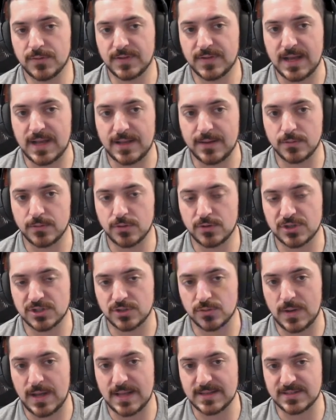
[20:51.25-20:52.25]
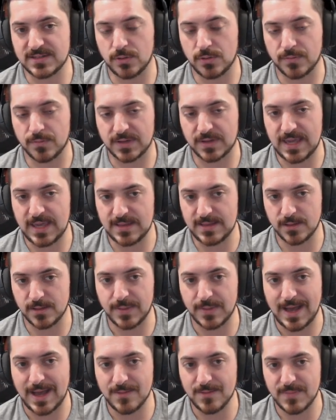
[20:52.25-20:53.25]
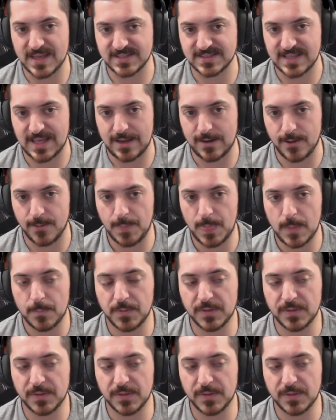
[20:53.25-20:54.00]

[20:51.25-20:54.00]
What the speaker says: have gone Christian Watson over Caleb. I messed that up.